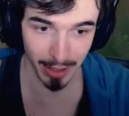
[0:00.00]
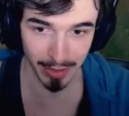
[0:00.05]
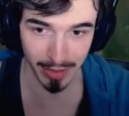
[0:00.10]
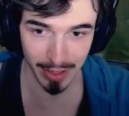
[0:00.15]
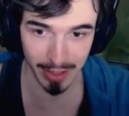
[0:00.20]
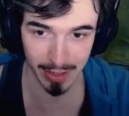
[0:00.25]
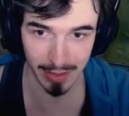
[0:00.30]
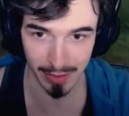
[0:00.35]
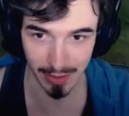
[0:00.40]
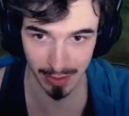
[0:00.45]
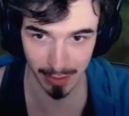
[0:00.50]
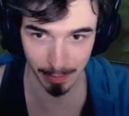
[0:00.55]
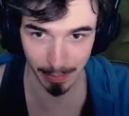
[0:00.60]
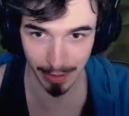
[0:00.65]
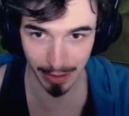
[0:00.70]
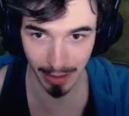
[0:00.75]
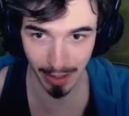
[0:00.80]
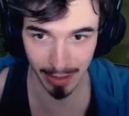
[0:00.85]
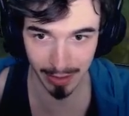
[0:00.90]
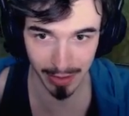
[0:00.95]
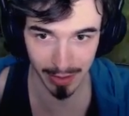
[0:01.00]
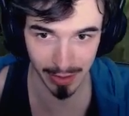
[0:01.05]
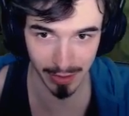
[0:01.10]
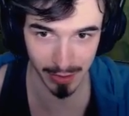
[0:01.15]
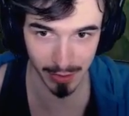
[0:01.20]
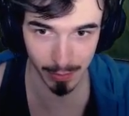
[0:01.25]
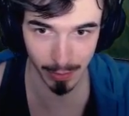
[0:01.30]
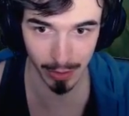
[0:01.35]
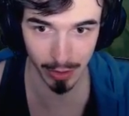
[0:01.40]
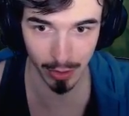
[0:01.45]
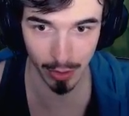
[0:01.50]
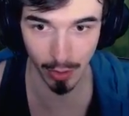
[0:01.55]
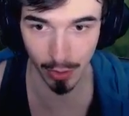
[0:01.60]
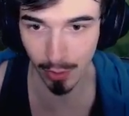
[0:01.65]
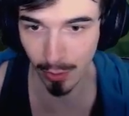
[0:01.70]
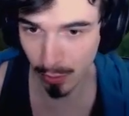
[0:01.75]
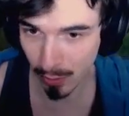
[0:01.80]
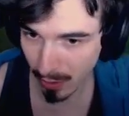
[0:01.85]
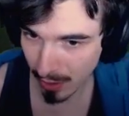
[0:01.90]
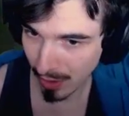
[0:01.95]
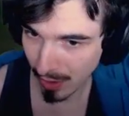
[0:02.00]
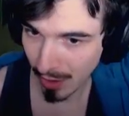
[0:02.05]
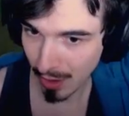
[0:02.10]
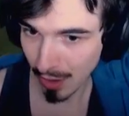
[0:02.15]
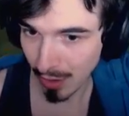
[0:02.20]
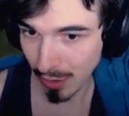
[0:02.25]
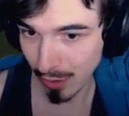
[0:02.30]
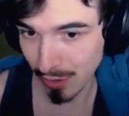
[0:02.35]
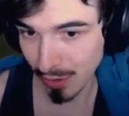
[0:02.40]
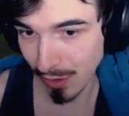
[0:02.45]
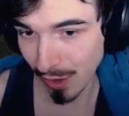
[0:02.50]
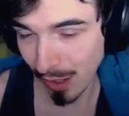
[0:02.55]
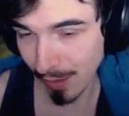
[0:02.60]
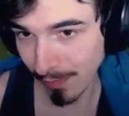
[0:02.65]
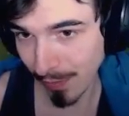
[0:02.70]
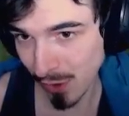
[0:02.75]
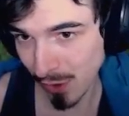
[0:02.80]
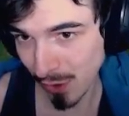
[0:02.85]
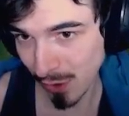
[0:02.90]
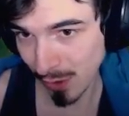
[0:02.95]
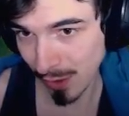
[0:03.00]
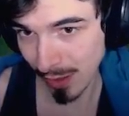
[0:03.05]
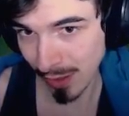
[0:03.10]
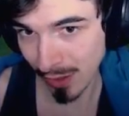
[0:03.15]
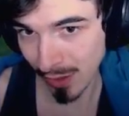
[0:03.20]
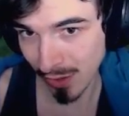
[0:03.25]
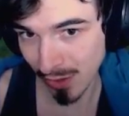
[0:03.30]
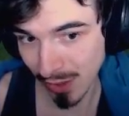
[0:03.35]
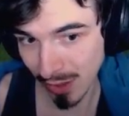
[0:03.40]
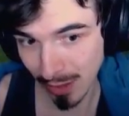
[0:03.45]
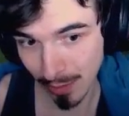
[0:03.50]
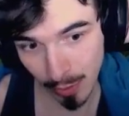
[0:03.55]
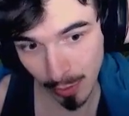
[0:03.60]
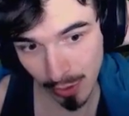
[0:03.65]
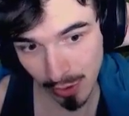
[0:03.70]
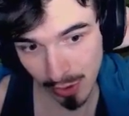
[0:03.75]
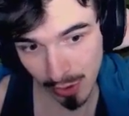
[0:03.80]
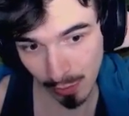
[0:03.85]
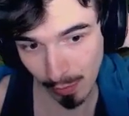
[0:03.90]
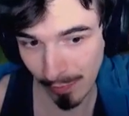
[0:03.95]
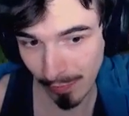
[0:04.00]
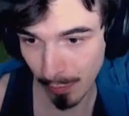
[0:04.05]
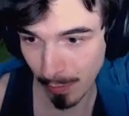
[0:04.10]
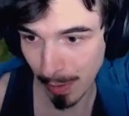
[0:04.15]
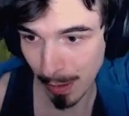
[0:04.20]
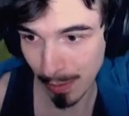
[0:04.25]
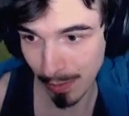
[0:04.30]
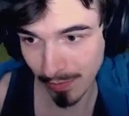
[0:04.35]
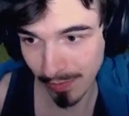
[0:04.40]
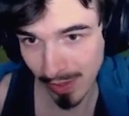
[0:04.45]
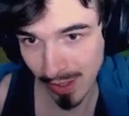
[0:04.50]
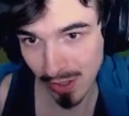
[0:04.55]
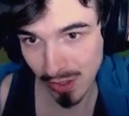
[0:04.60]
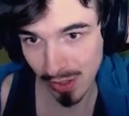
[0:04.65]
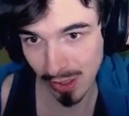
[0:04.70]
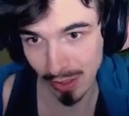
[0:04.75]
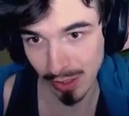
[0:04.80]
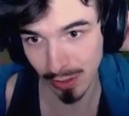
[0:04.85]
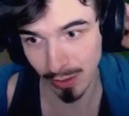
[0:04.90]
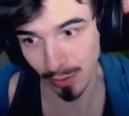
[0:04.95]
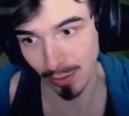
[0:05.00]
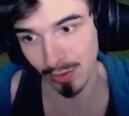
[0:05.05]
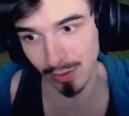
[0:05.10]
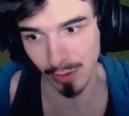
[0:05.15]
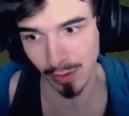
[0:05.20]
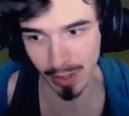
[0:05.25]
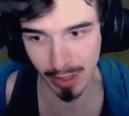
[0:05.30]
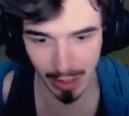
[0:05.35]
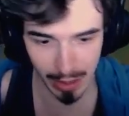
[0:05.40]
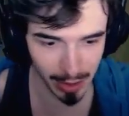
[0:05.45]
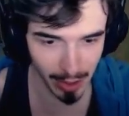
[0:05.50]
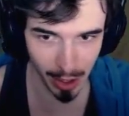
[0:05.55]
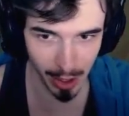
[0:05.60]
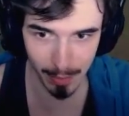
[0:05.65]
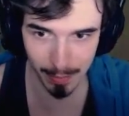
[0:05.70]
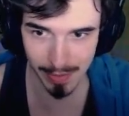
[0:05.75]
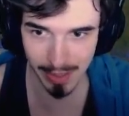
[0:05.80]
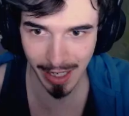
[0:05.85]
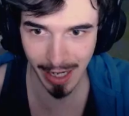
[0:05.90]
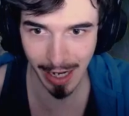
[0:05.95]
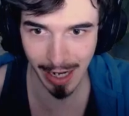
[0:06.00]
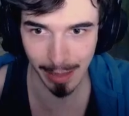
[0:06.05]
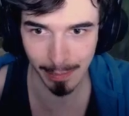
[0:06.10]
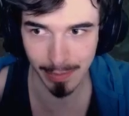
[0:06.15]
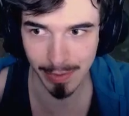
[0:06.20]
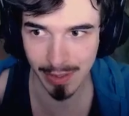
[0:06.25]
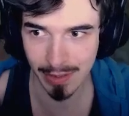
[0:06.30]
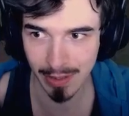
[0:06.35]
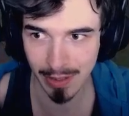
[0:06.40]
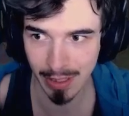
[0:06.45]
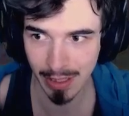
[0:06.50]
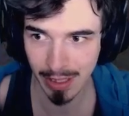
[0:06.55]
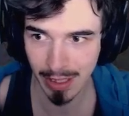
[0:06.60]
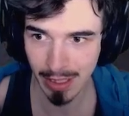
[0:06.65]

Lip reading: this, where you go, you deny vision, and then you sit in a bush and you wait for people to face check you. So here comes Caps.